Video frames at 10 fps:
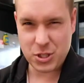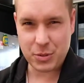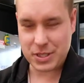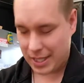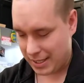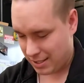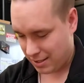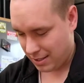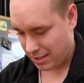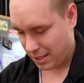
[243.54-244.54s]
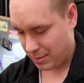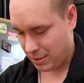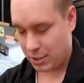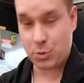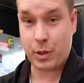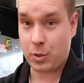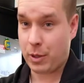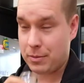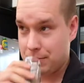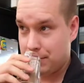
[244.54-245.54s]
they would taste the same as they smell, but
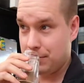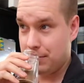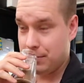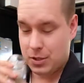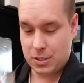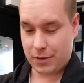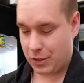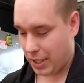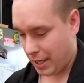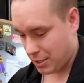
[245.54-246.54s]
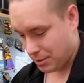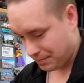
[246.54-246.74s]
it's never the case.